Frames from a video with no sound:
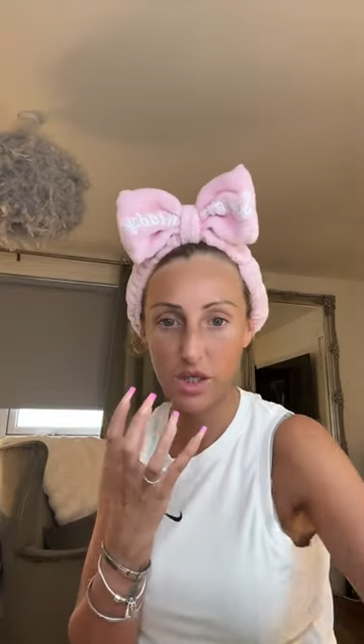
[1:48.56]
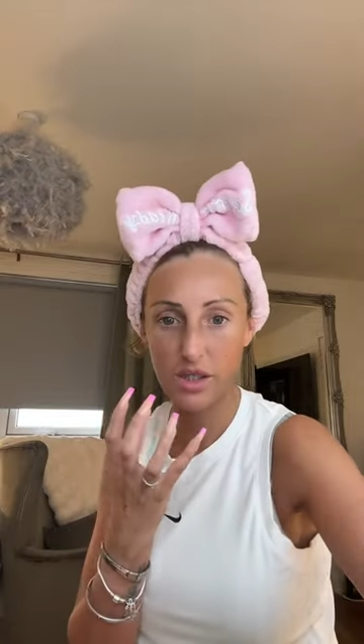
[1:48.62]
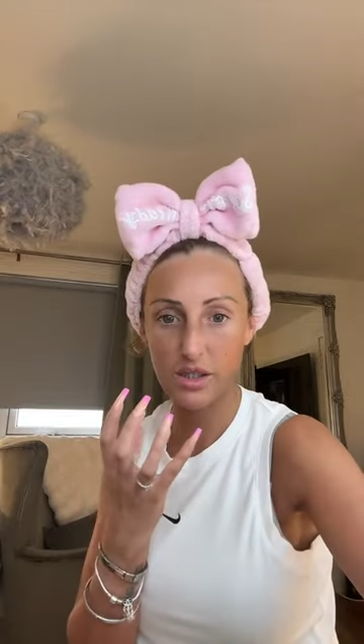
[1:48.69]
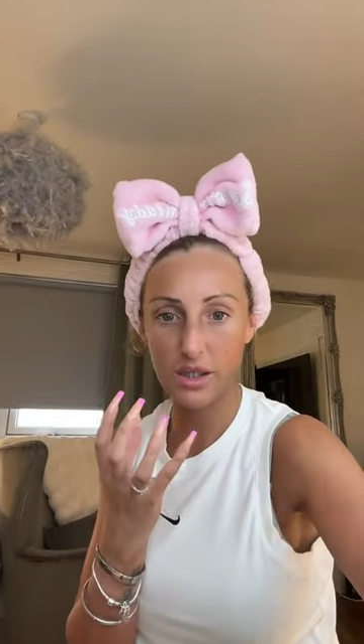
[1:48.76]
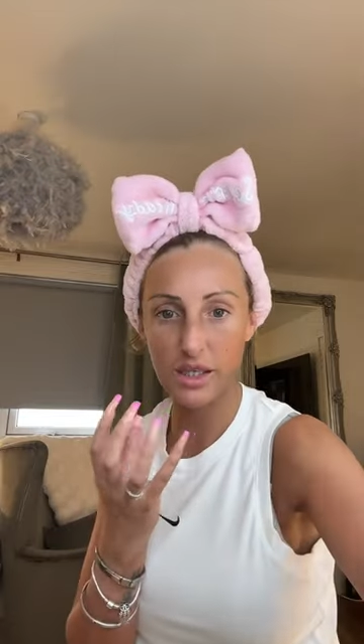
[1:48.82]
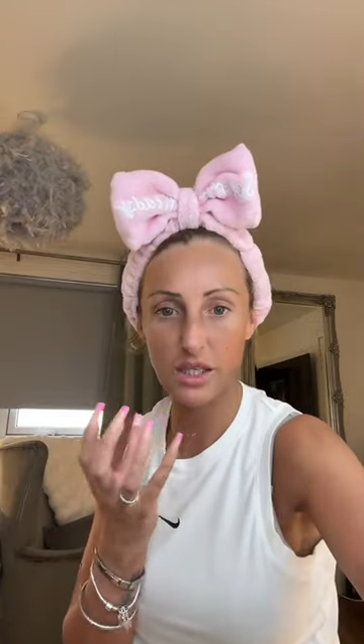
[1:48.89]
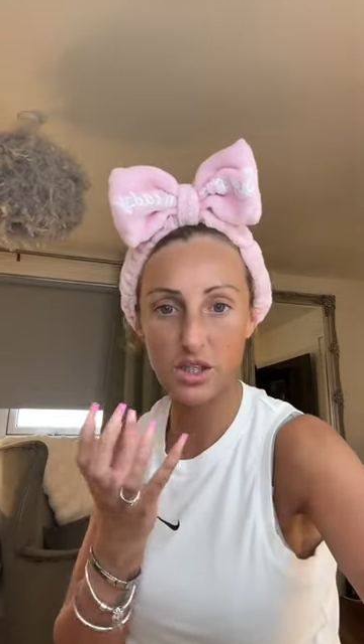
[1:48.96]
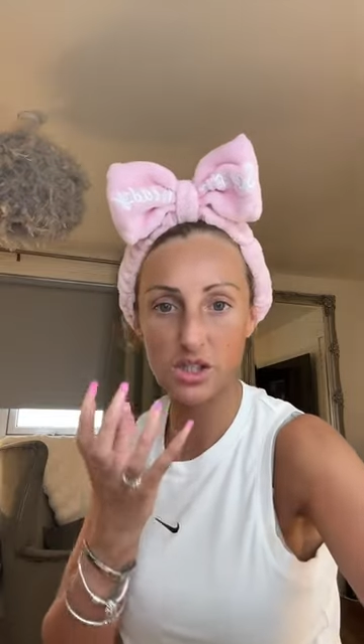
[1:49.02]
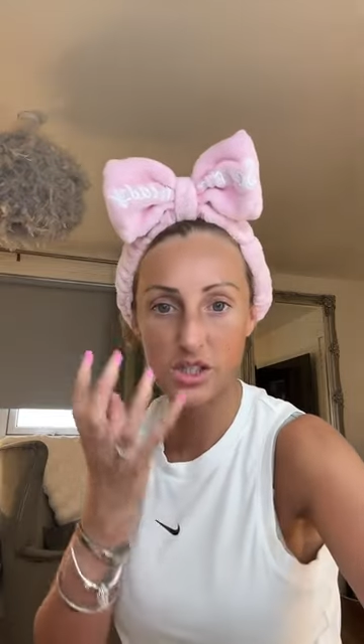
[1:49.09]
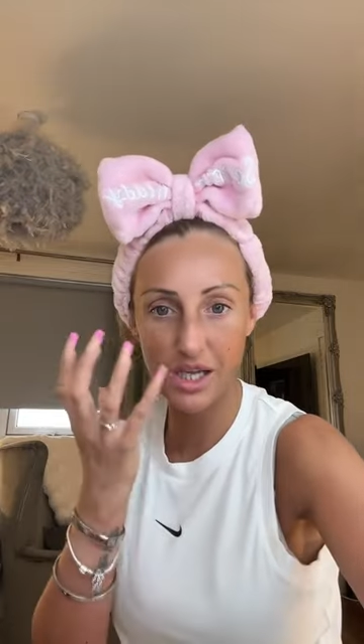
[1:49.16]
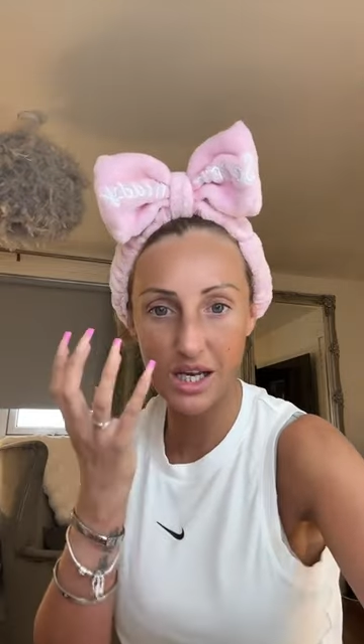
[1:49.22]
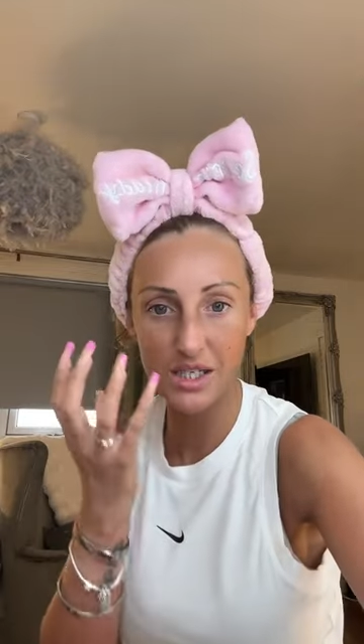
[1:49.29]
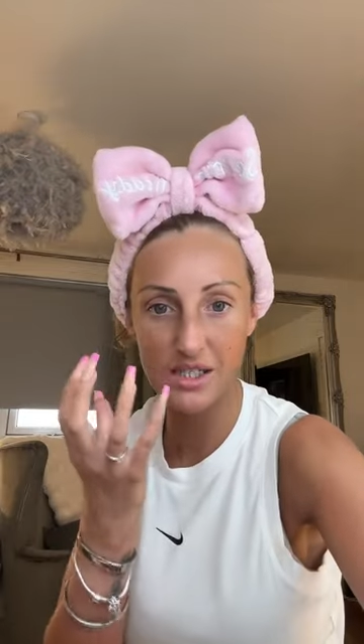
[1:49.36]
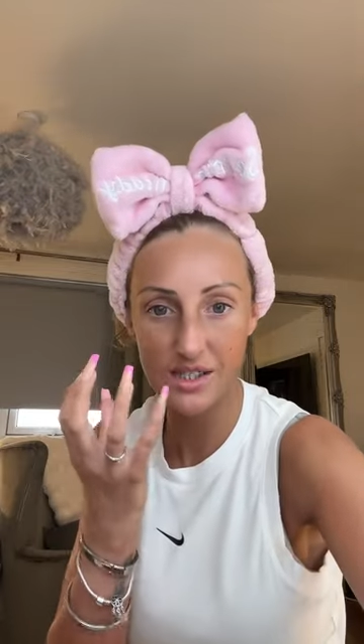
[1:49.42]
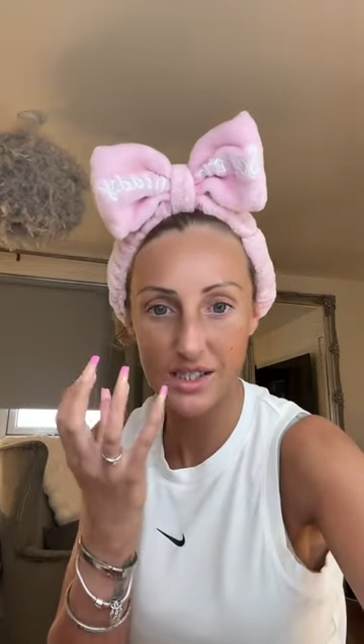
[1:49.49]
like your
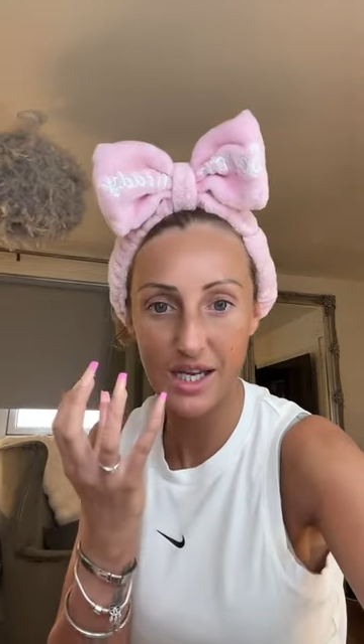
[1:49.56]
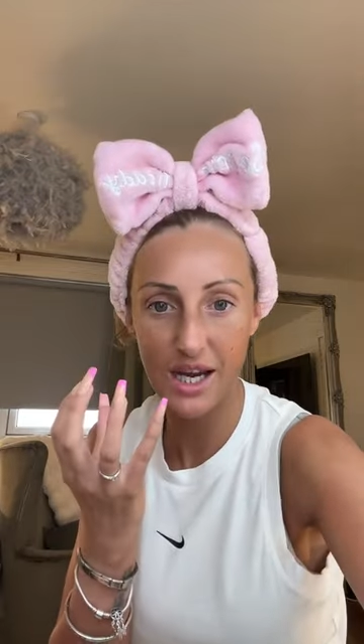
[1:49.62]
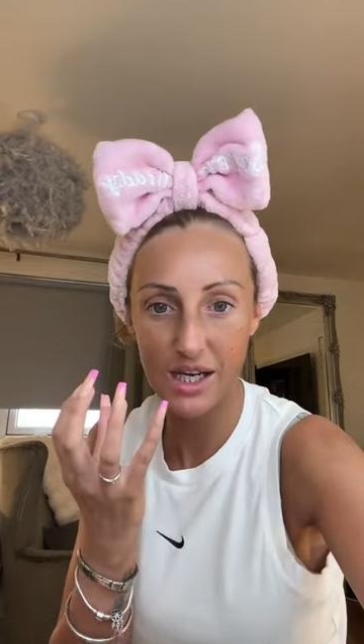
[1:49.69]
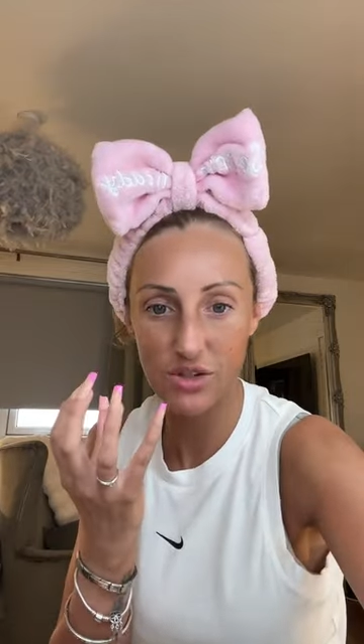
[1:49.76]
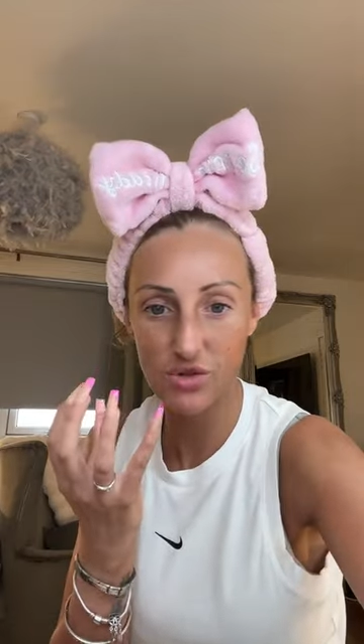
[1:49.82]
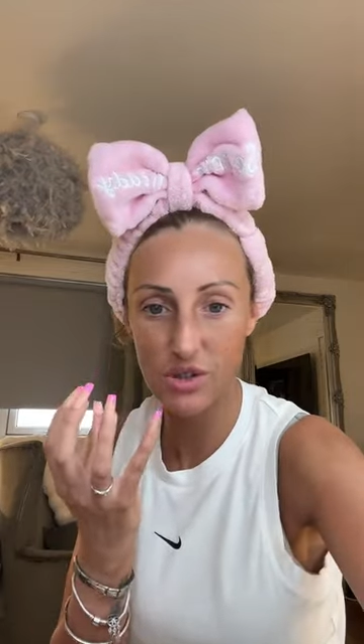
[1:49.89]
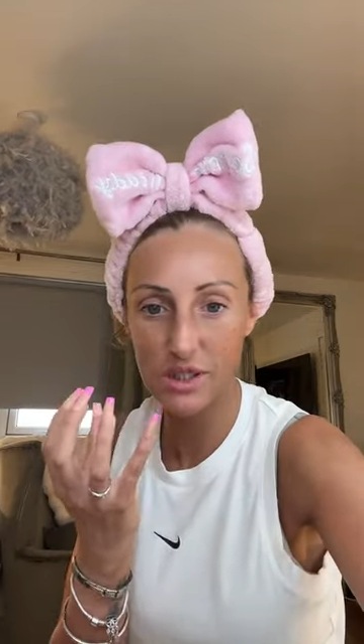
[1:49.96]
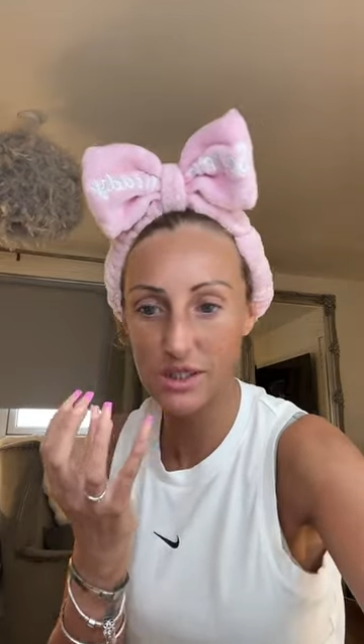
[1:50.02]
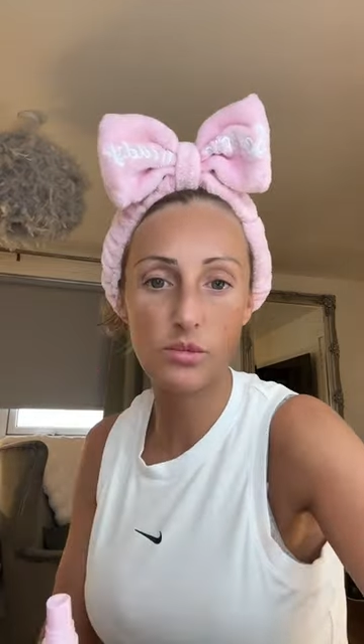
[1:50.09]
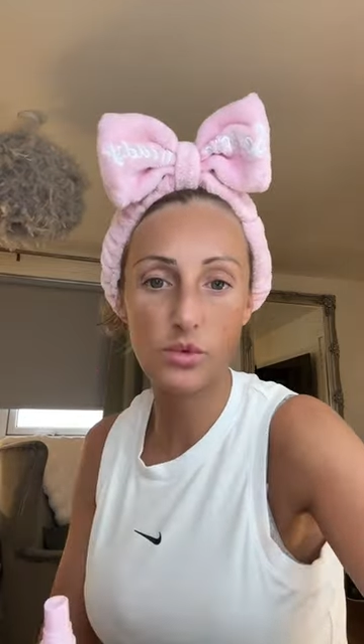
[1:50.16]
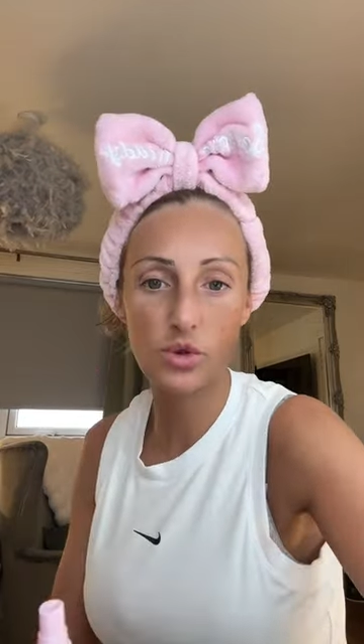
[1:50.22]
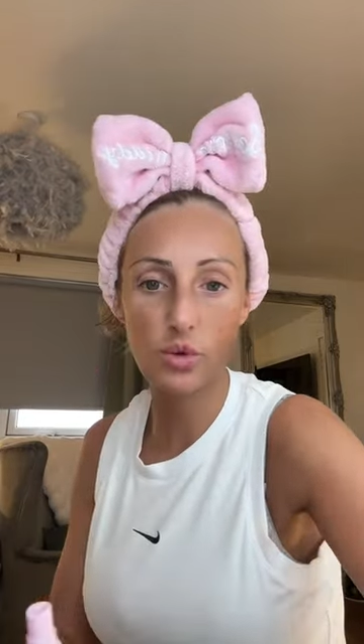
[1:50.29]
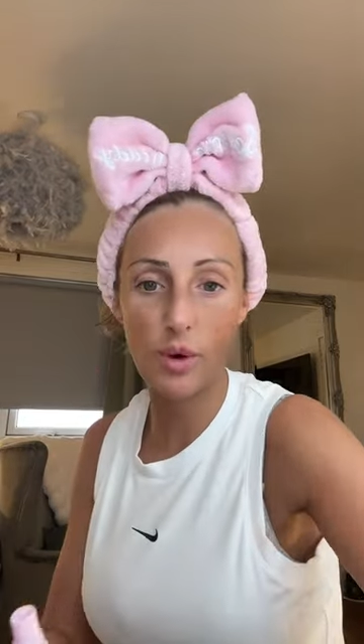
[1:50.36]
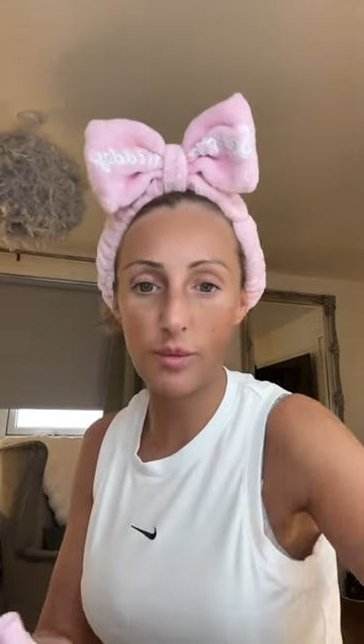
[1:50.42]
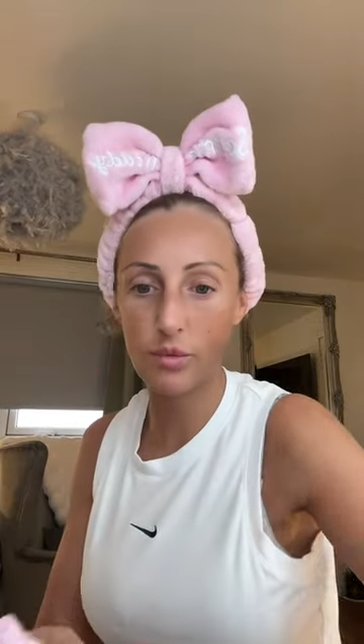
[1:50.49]
skin's dehydrated.
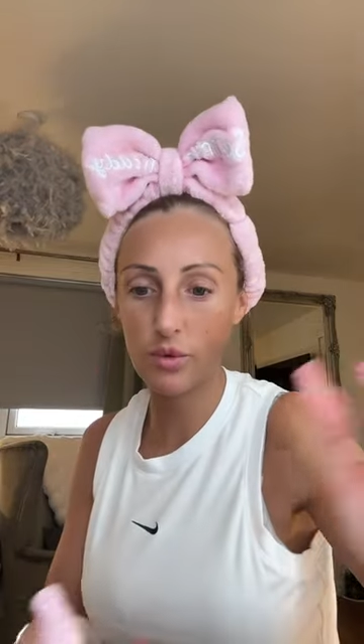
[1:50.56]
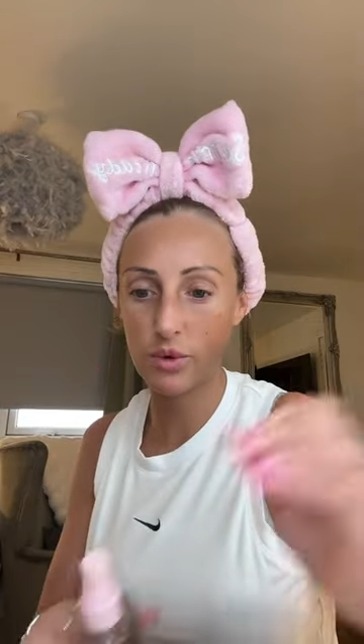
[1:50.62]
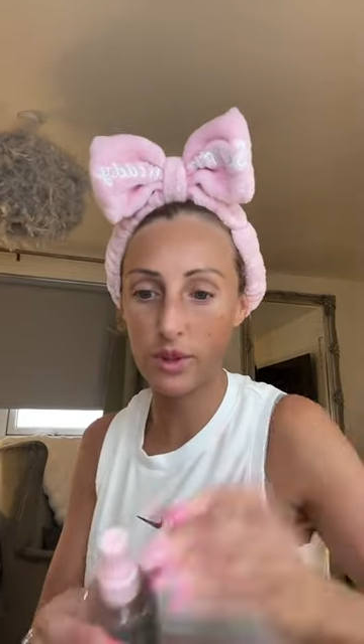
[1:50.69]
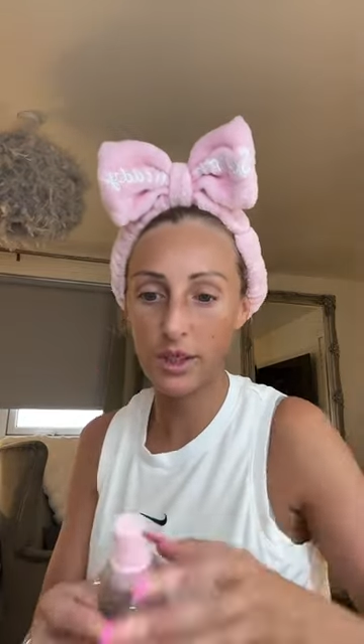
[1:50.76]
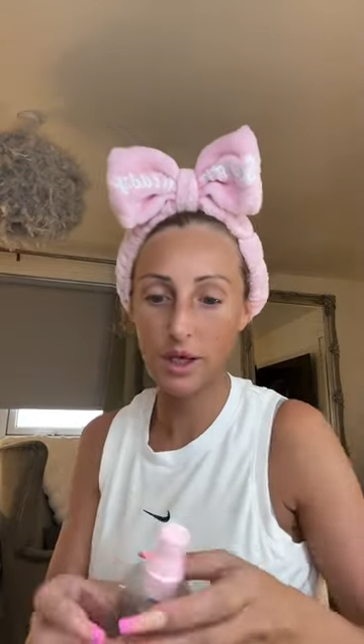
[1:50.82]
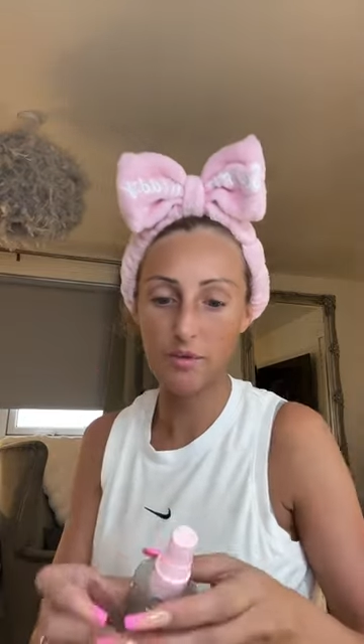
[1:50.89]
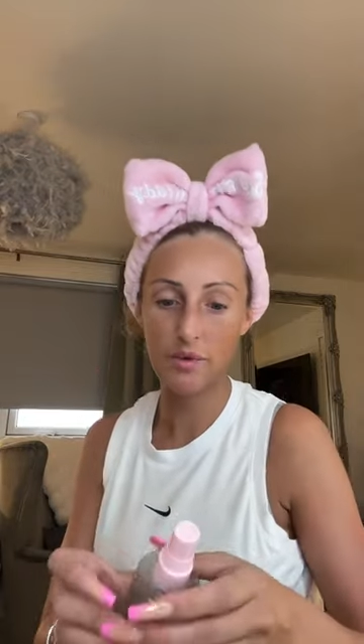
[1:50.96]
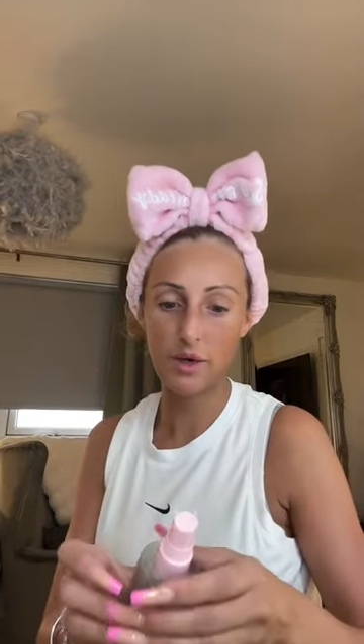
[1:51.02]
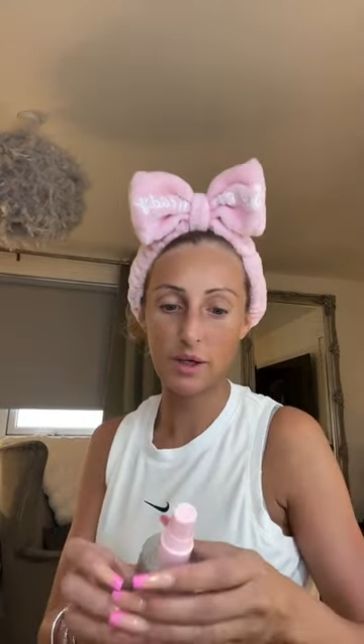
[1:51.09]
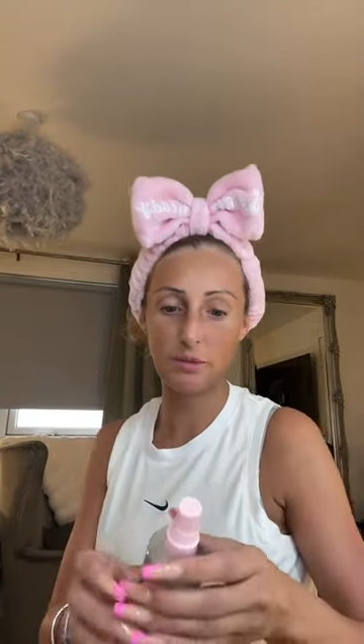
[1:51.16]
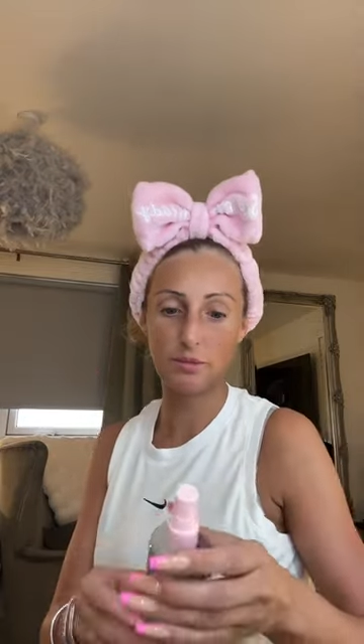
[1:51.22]
So I'm going to give it